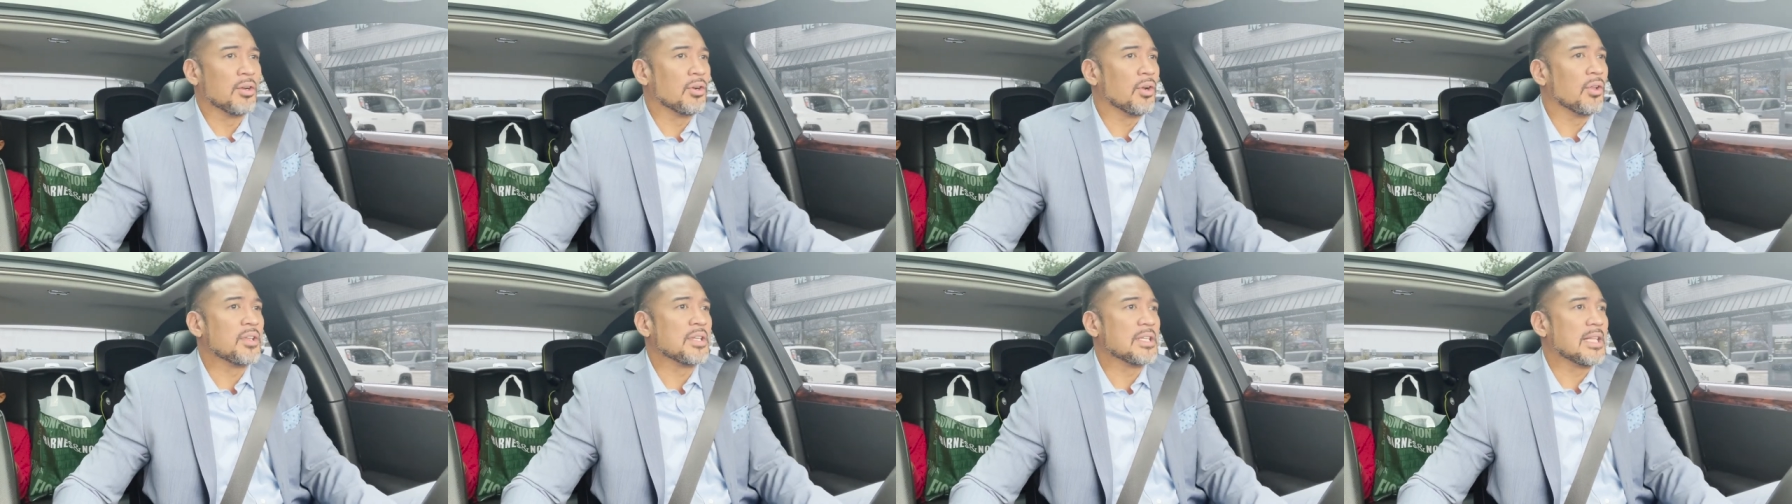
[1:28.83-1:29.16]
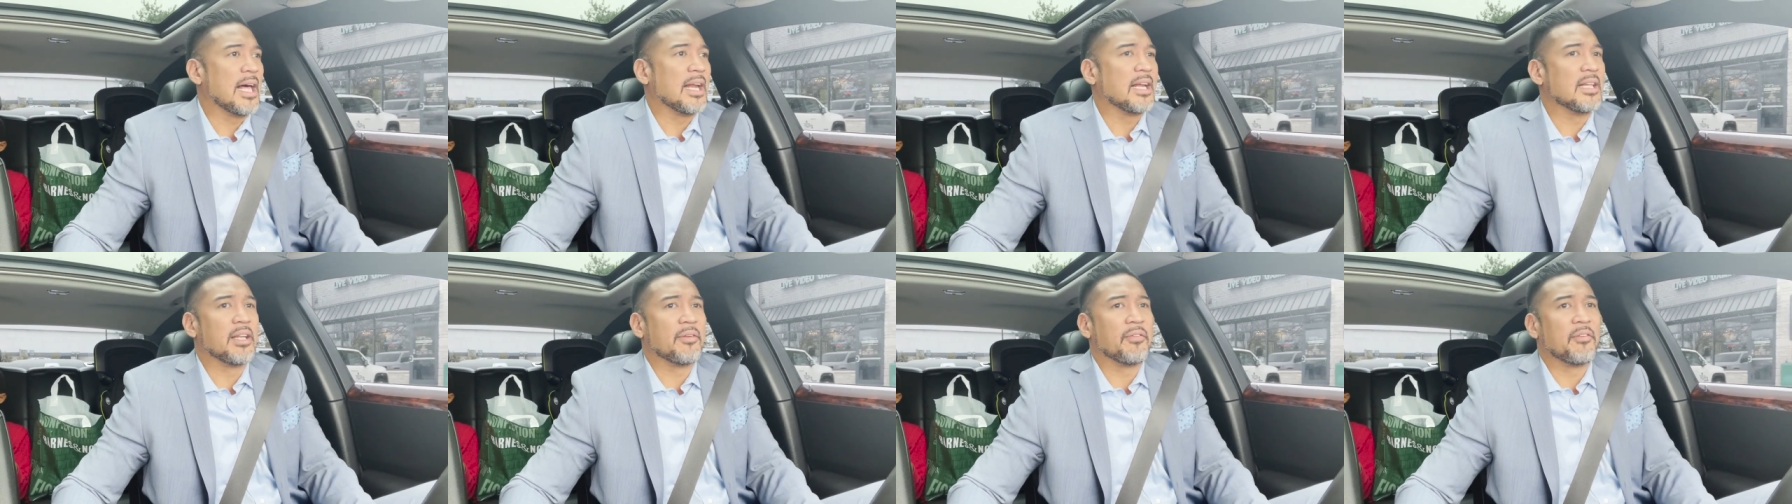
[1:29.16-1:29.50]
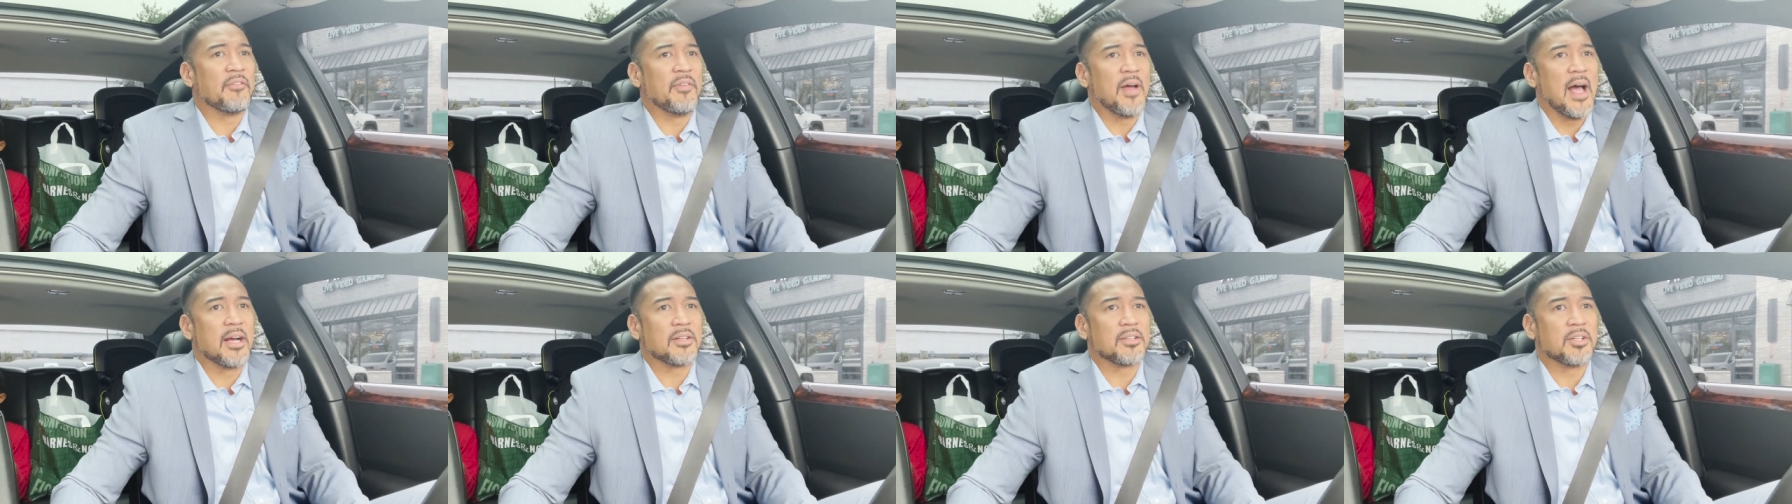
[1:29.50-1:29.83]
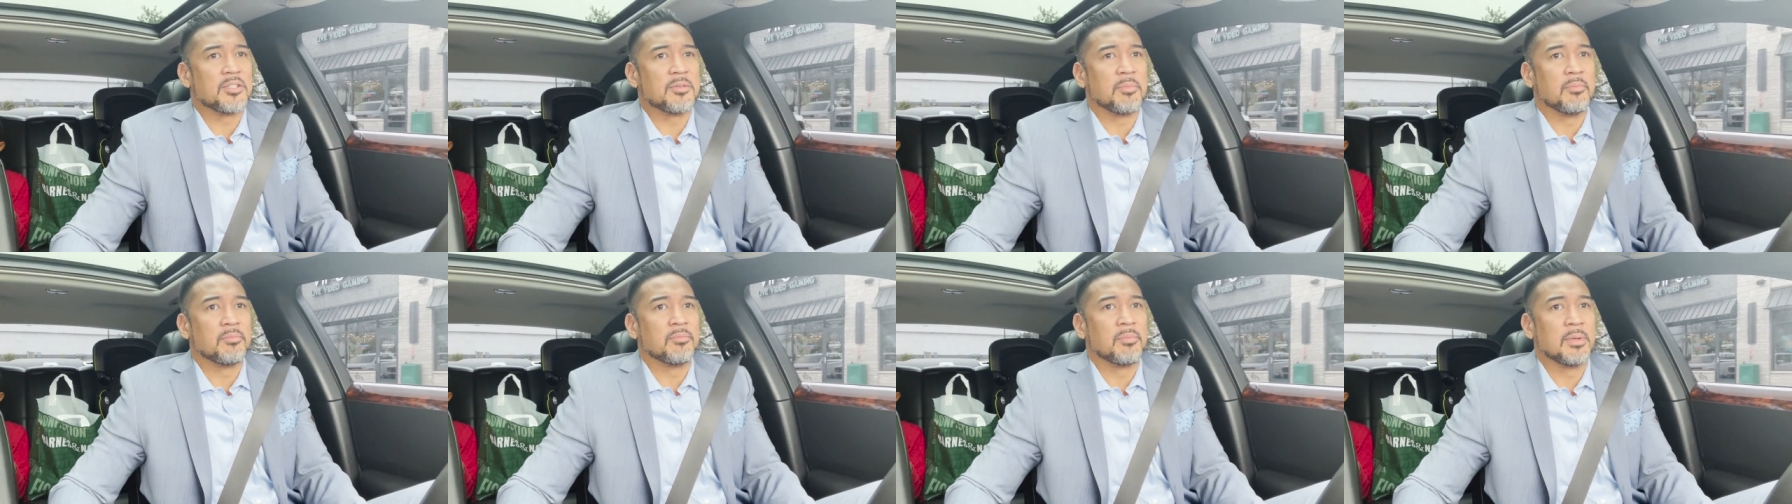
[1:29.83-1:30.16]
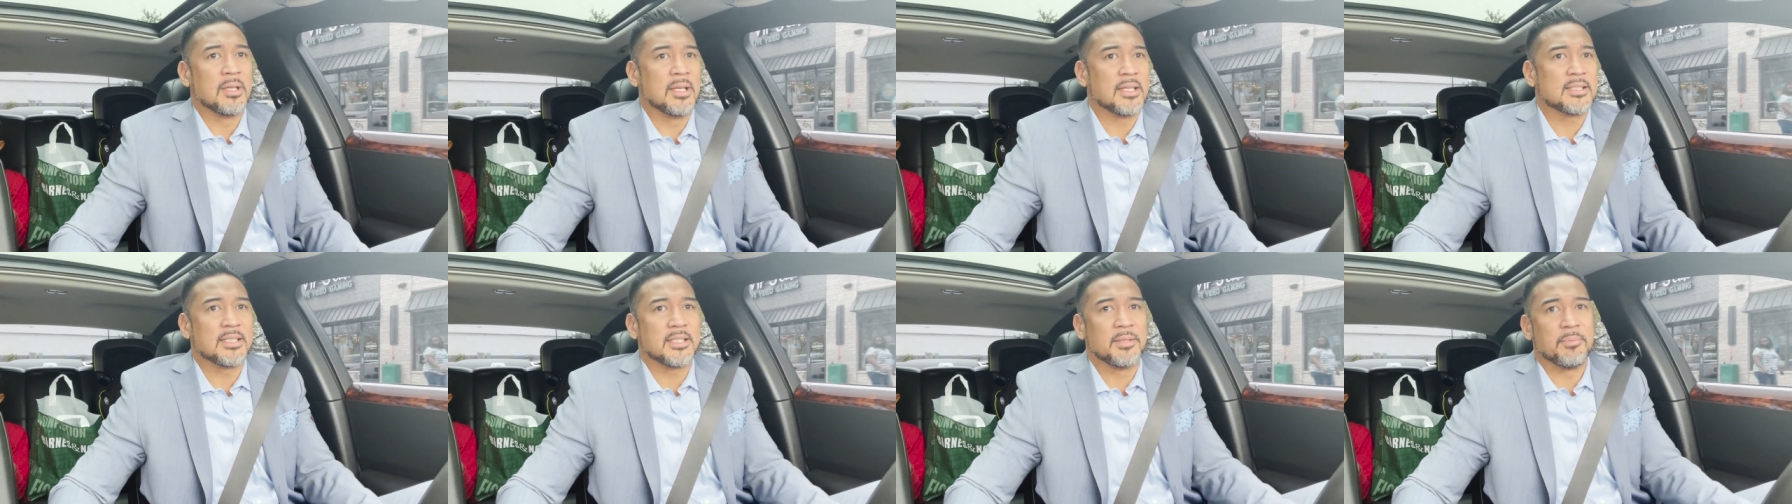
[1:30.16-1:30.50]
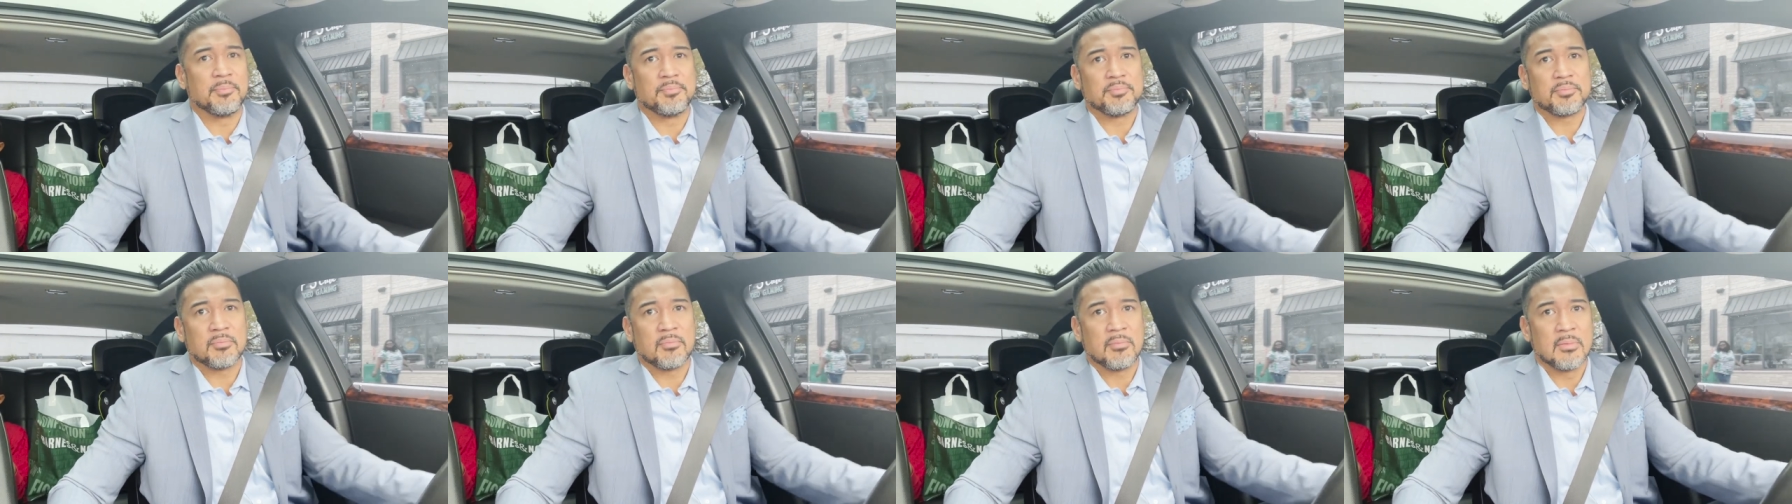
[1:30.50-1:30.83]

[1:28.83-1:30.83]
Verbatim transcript: I know there's a lot of different factors, but listen,